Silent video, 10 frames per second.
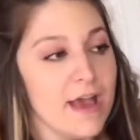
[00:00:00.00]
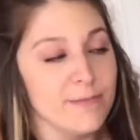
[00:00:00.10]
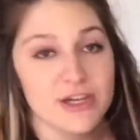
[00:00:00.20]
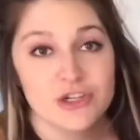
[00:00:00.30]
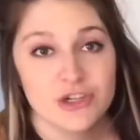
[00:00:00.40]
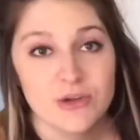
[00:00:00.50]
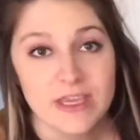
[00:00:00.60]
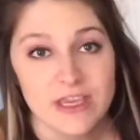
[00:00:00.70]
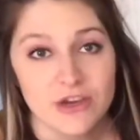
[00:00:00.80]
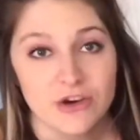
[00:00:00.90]
Make sure you
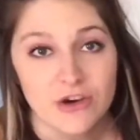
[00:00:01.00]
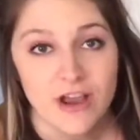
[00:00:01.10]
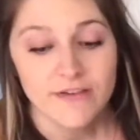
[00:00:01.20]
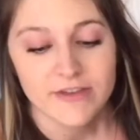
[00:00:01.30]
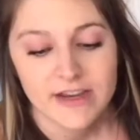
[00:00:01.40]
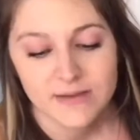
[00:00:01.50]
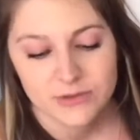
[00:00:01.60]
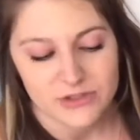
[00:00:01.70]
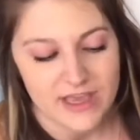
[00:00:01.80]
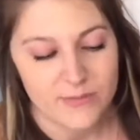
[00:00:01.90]
heat your oven up
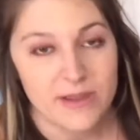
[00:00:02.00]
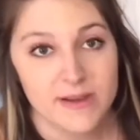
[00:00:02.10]
so that way